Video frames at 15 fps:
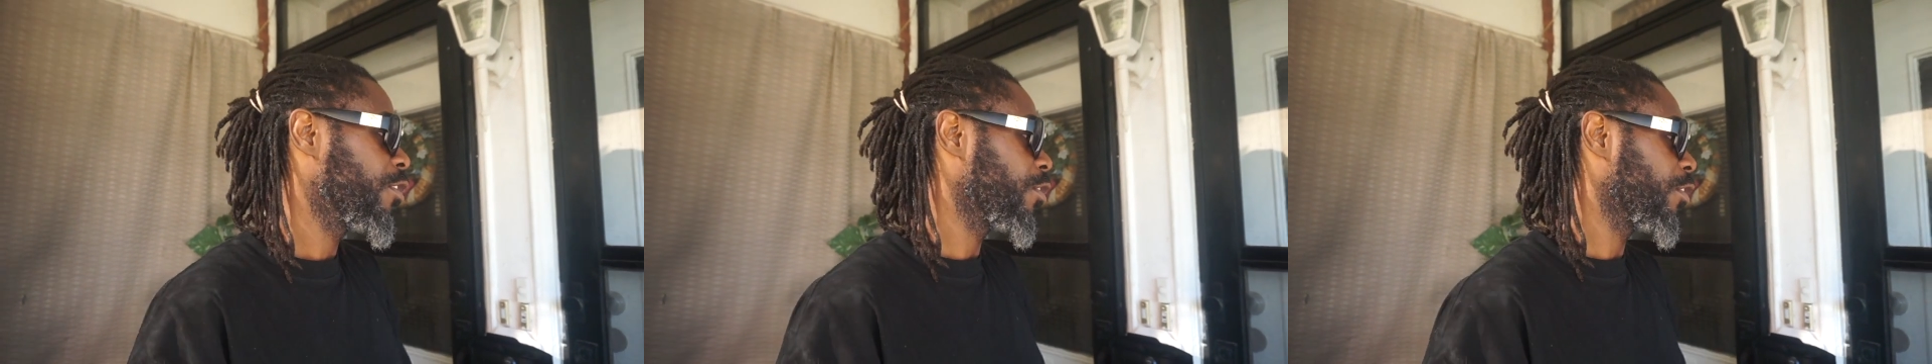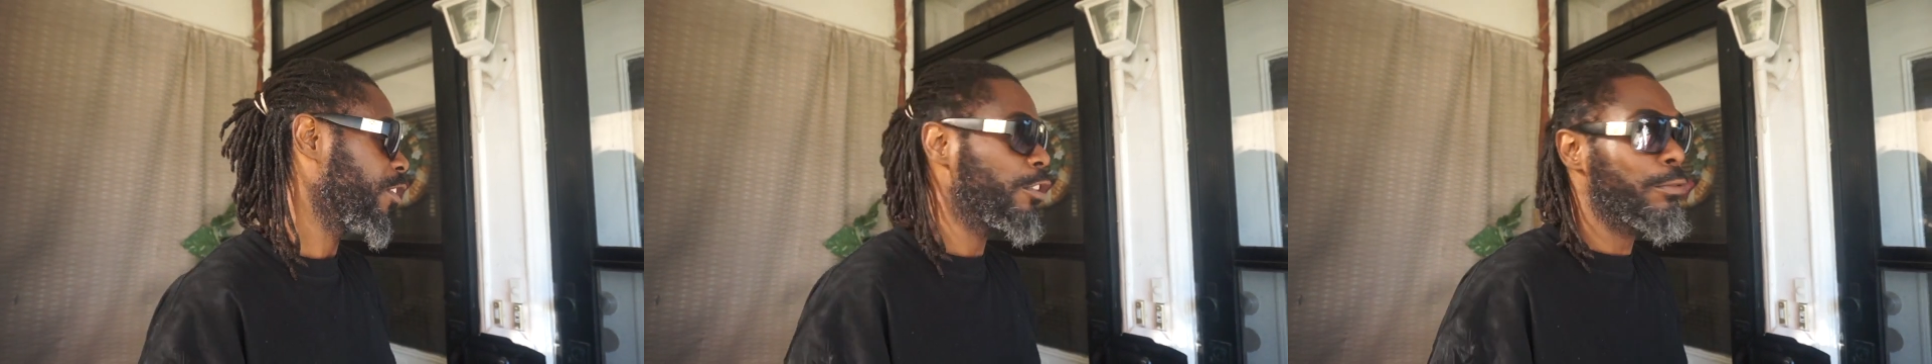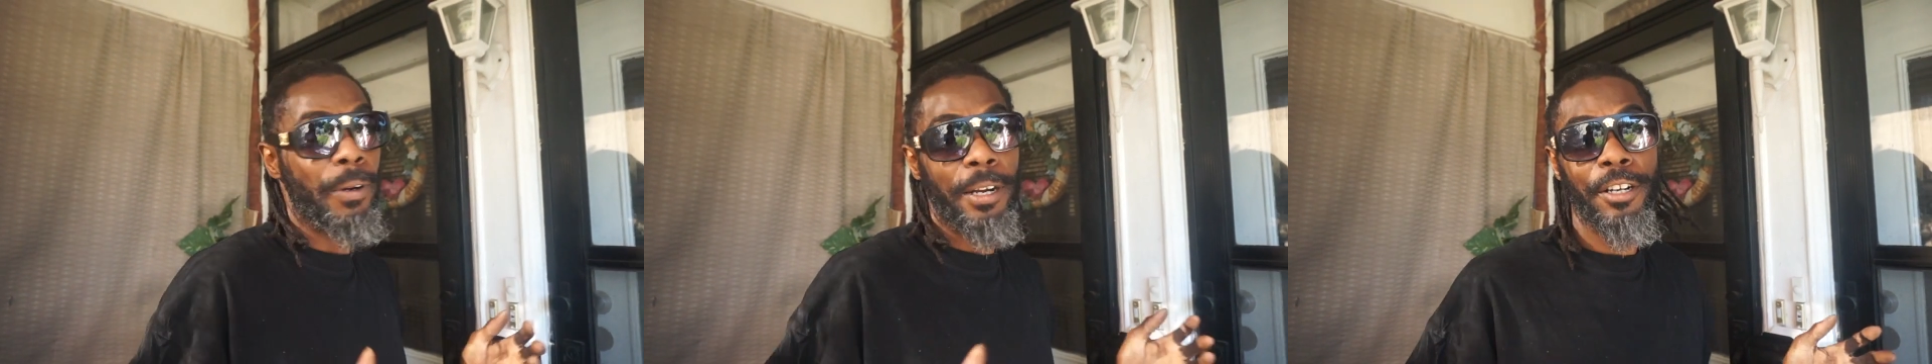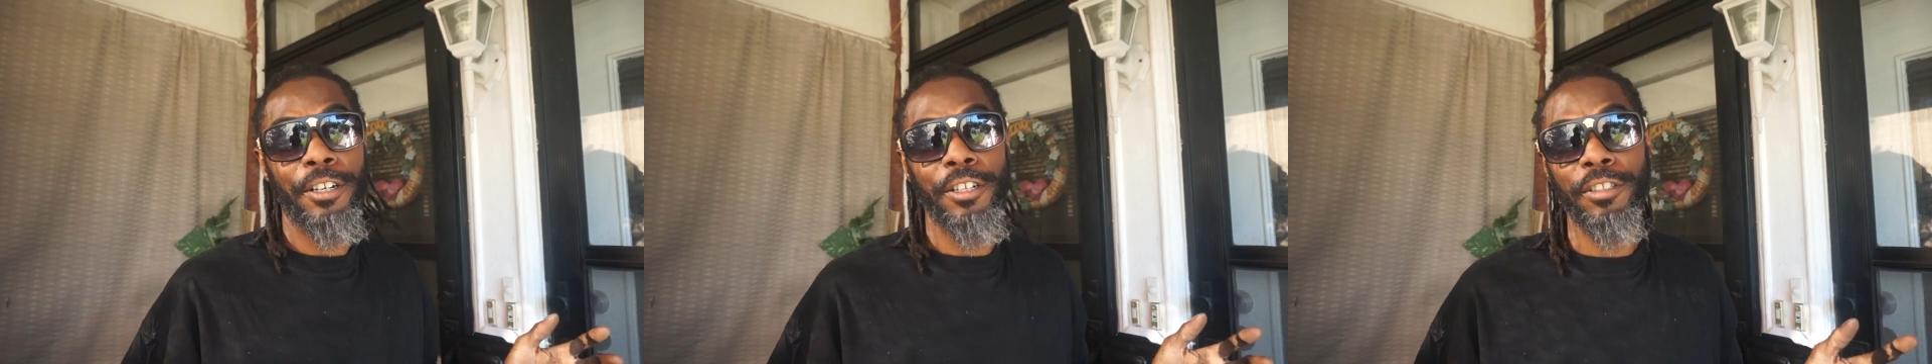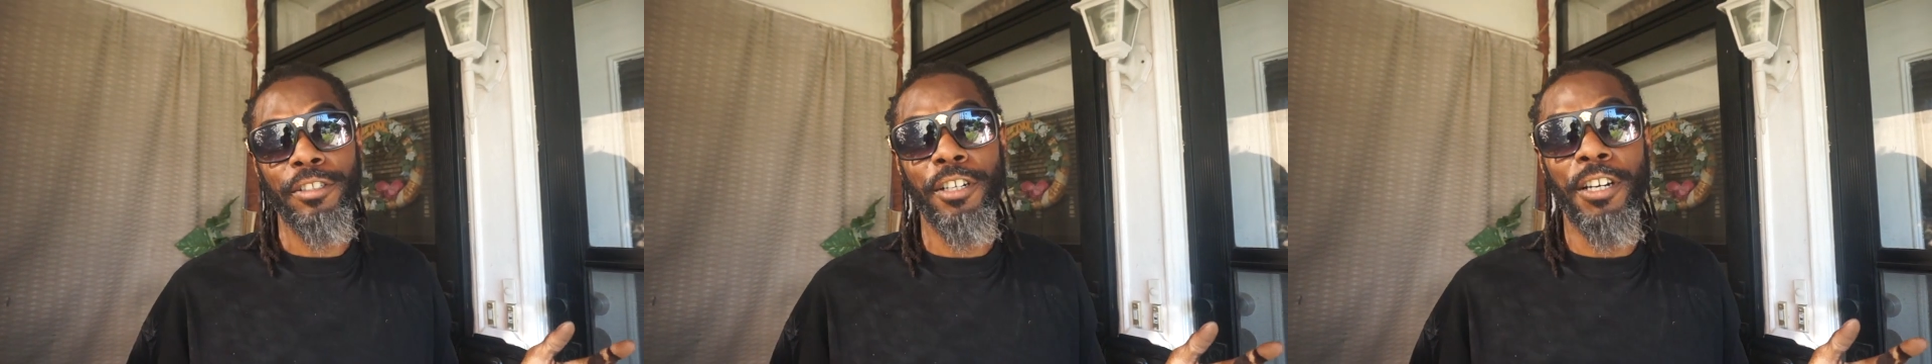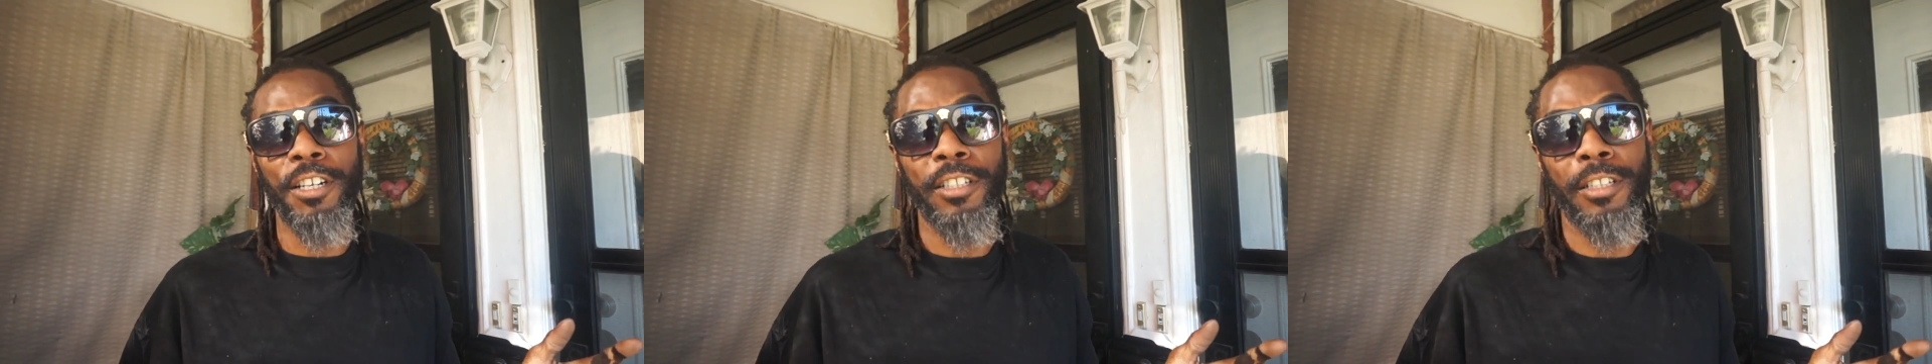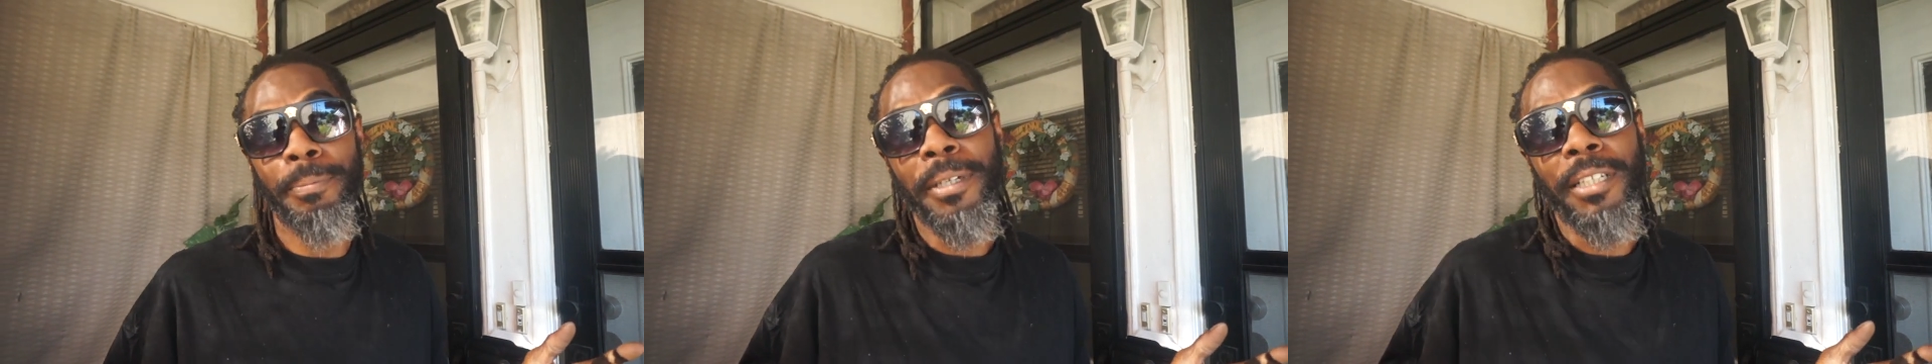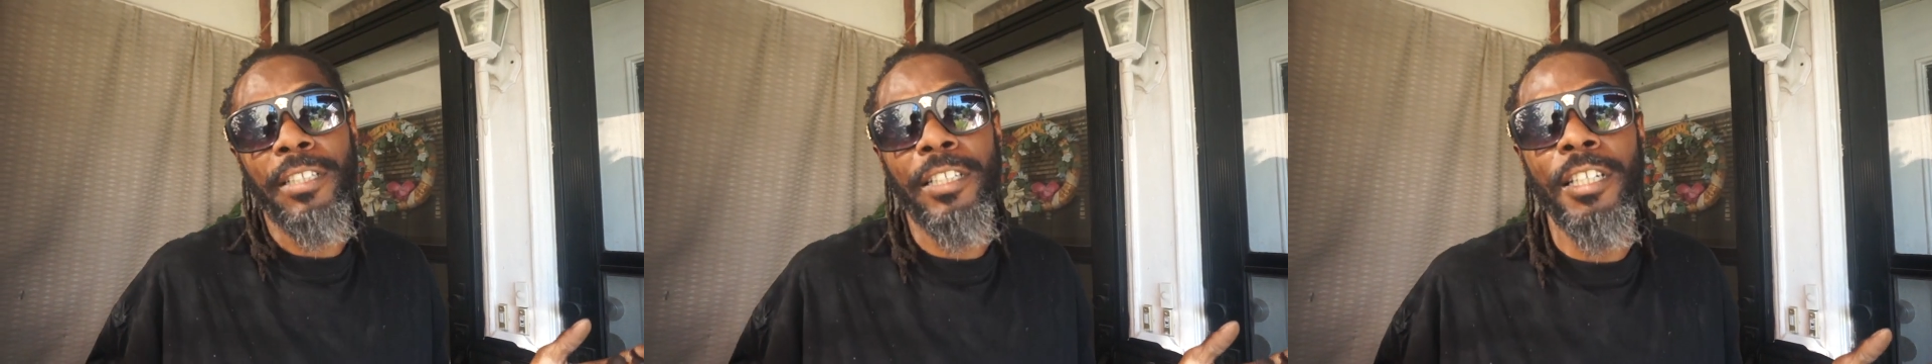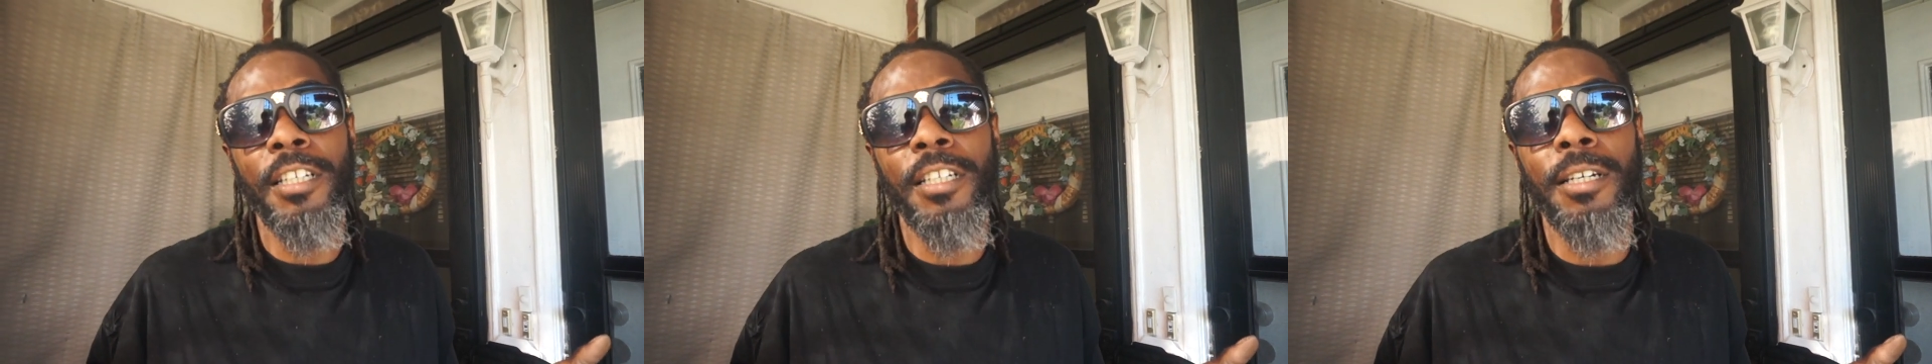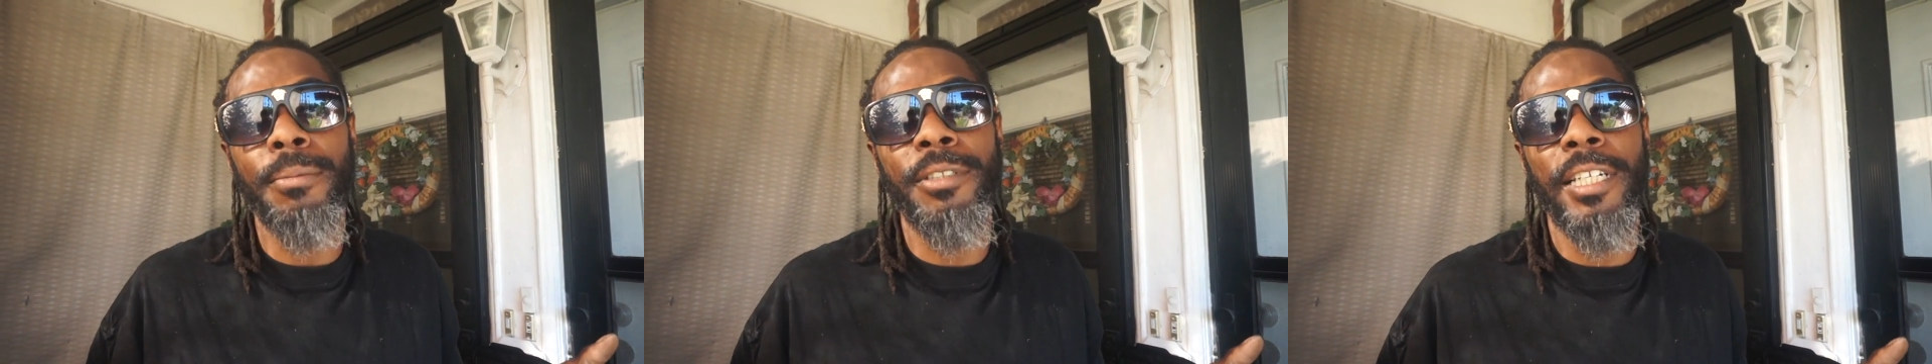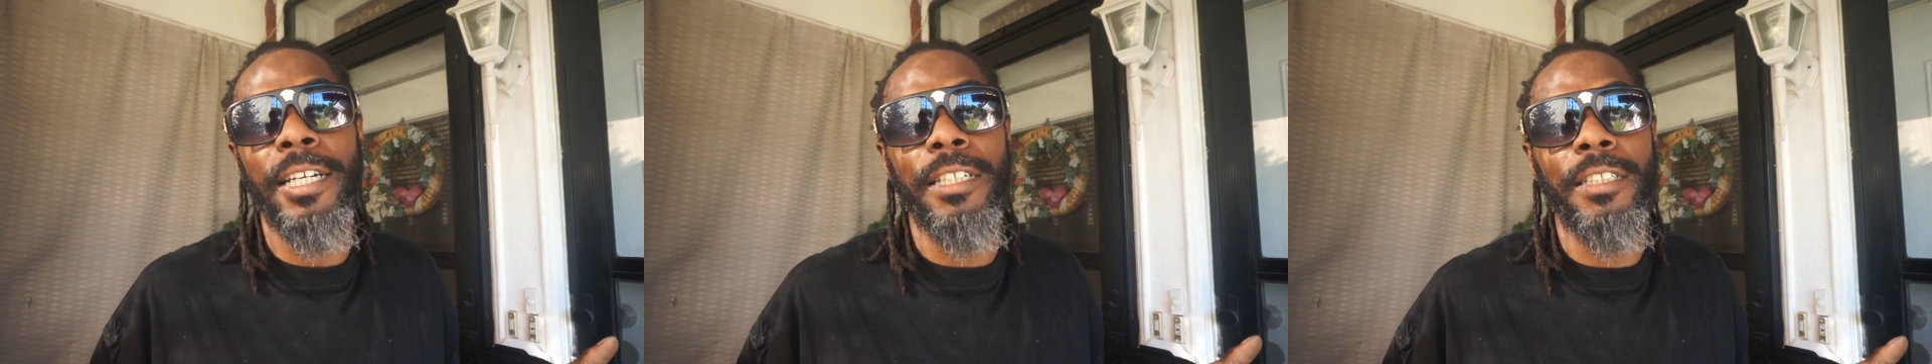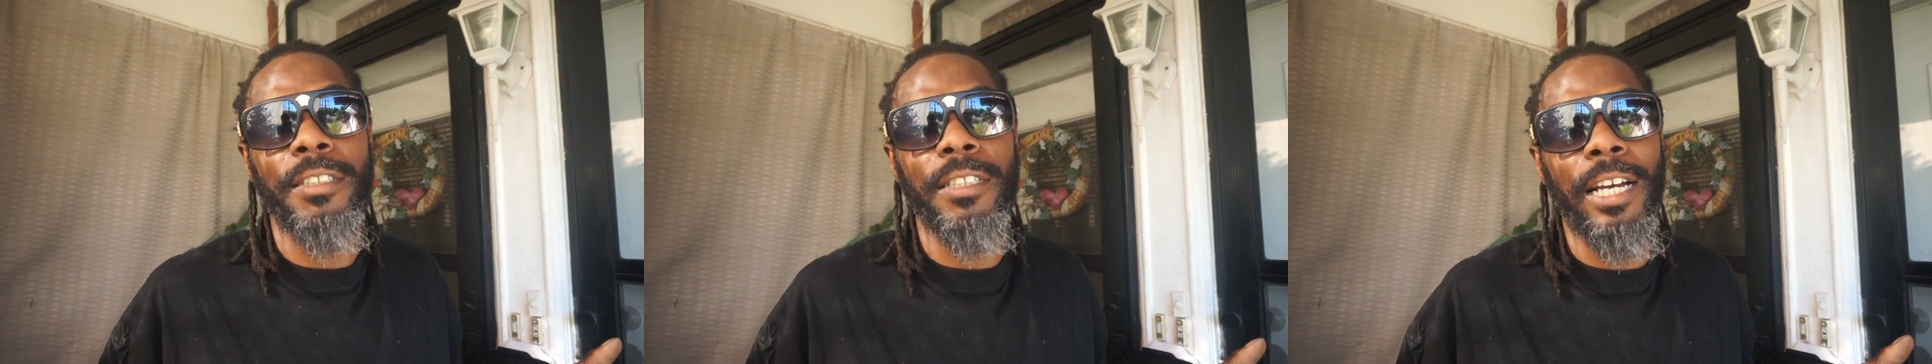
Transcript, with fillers: So this right here is called the Pick Your Kid Up Challenge.